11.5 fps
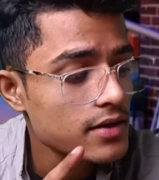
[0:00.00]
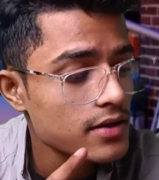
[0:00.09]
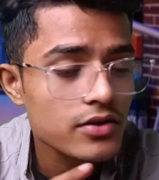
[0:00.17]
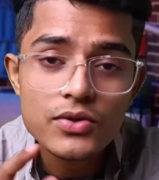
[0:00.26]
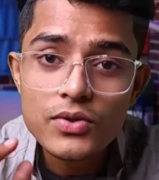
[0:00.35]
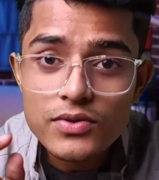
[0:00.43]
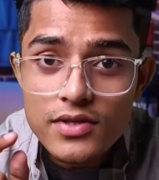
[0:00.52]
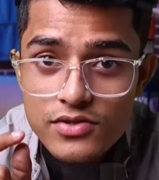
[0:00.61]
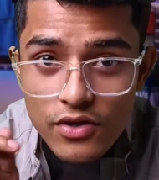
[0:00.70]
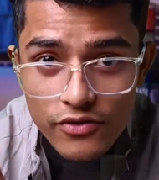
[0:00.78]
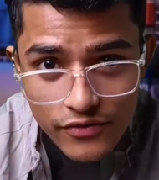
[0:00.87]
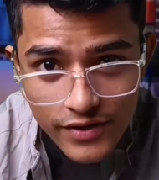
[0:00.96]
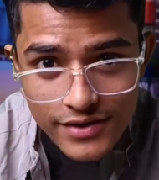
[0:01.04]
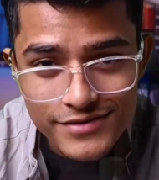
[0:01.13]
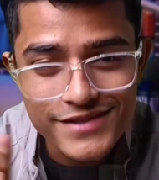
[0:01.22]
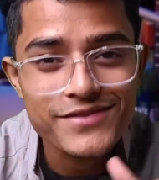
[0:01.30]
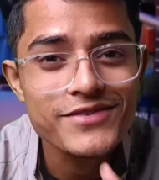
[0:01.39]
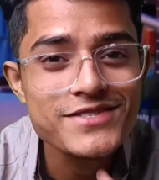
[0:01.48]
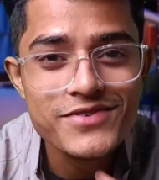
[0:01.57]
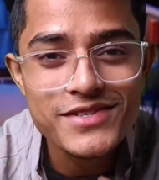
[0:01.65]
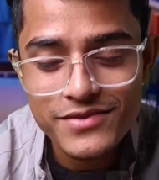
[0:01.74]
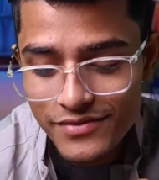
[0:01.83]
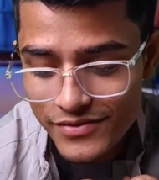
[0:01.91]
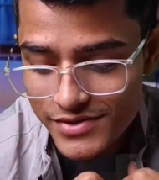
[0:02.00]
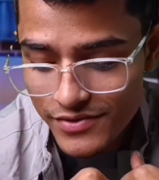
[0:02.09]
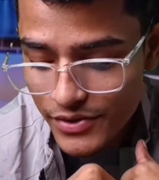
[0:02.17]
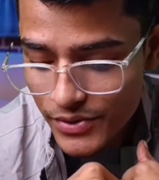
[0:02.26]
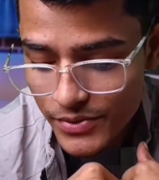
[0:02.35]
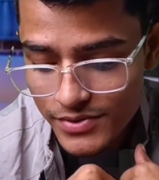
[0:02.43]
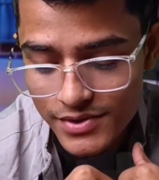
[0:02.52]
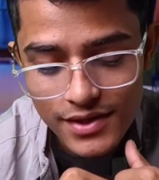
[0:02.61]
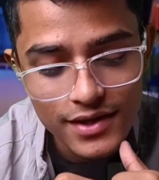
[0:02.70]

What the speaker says: you know the software as well, which one to use.